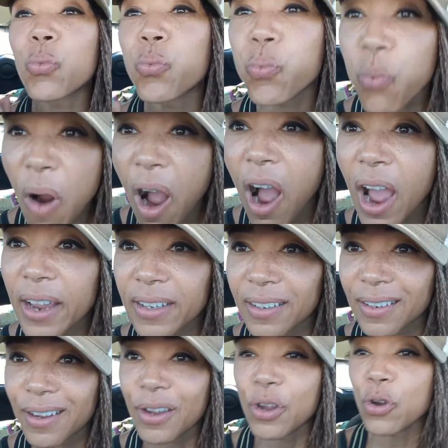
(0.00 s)
run.
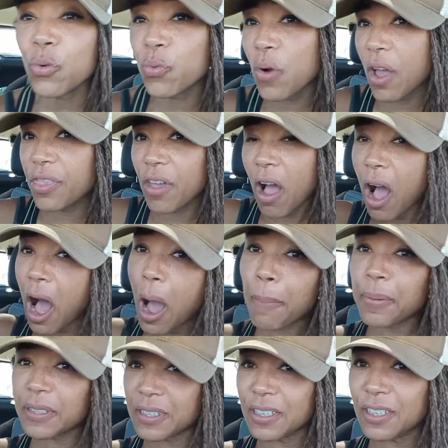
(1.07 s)
Run the
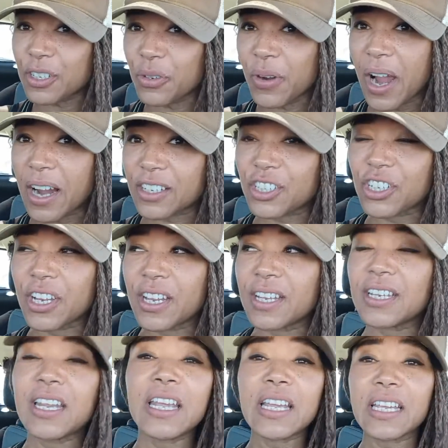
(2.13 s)
opposite
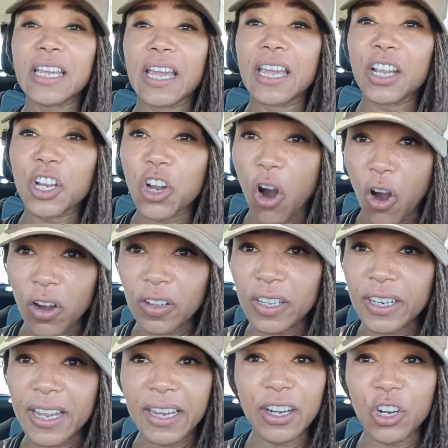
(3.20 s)
direction. Get
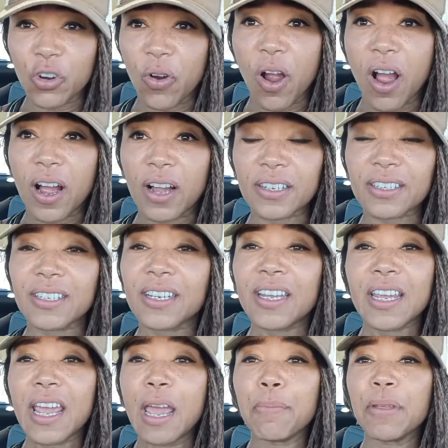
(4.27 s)
garlic and a cross
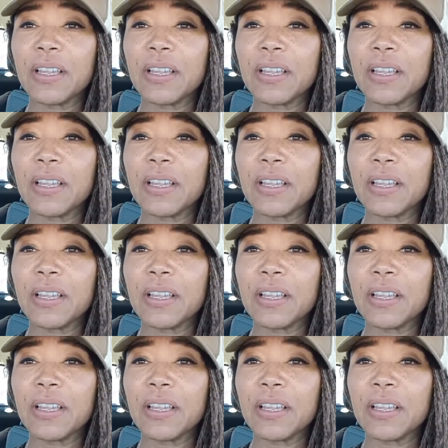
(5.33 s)
and be